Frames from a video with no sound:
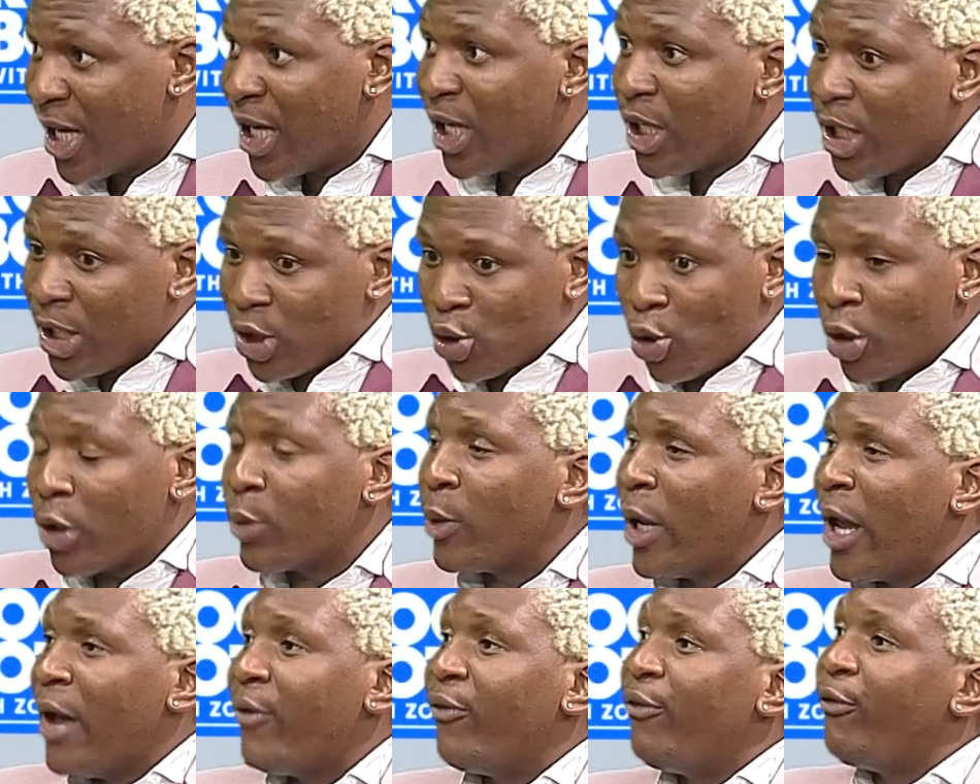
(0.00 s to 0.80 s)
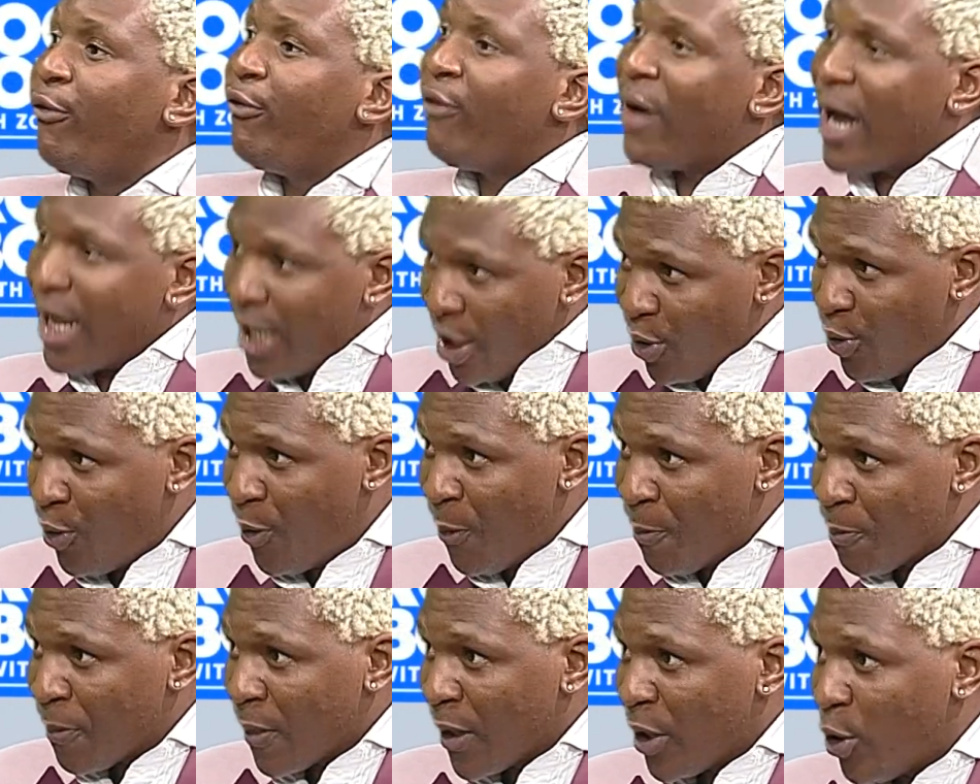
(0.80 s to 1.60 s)
it's going to have value.
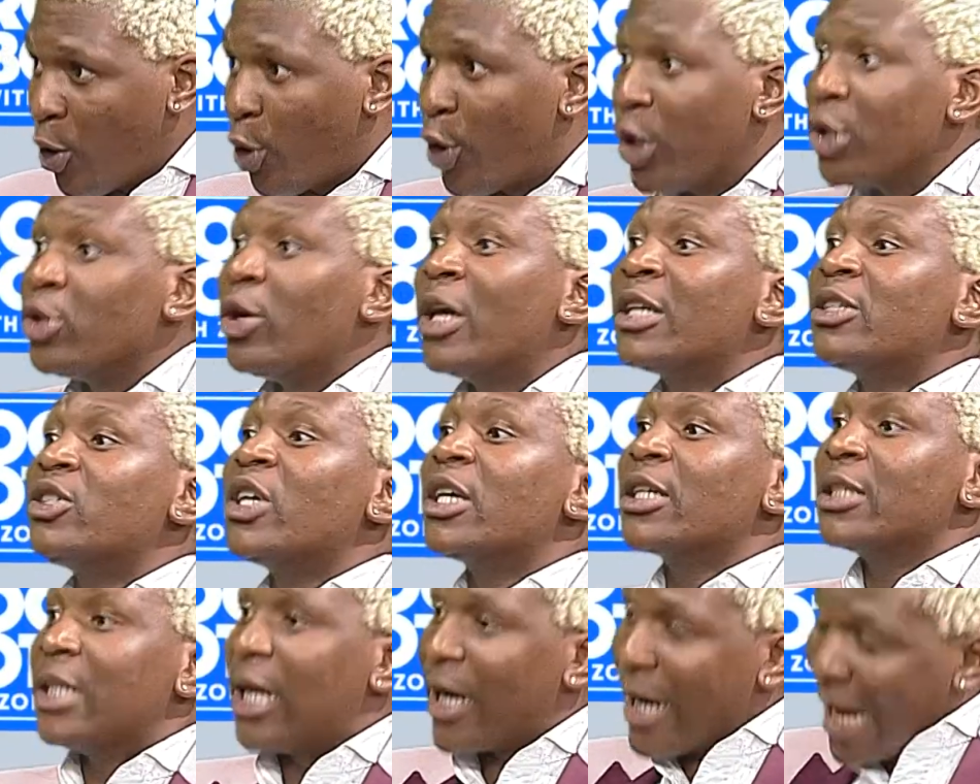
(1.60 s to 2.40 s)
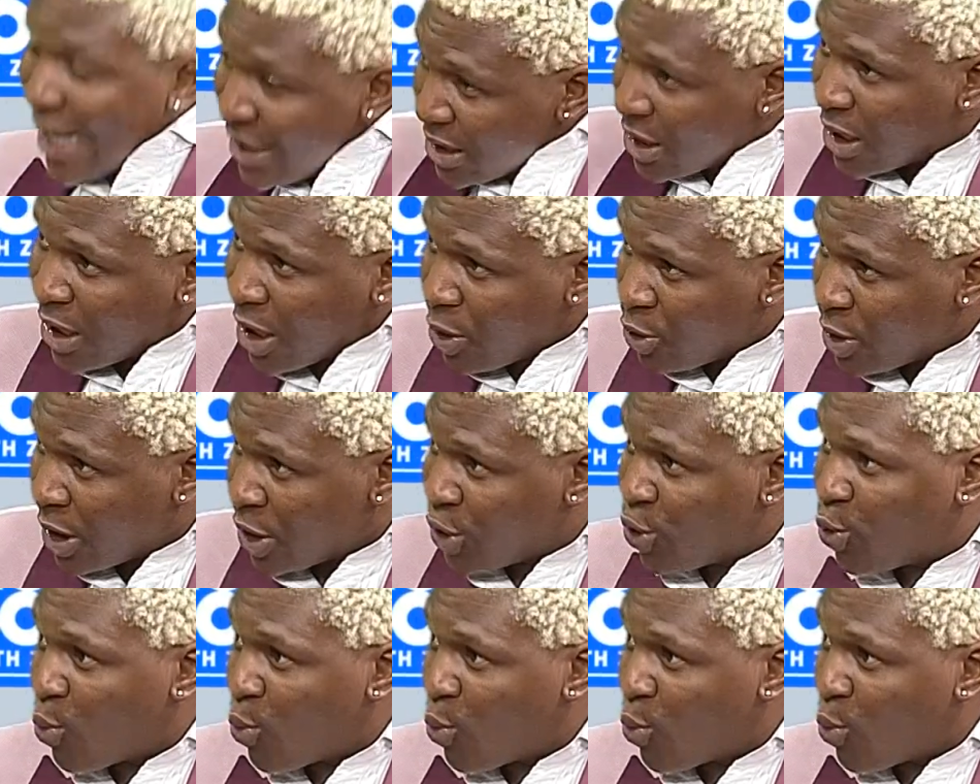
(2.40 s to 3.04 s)
You're going to attract the right crowd that you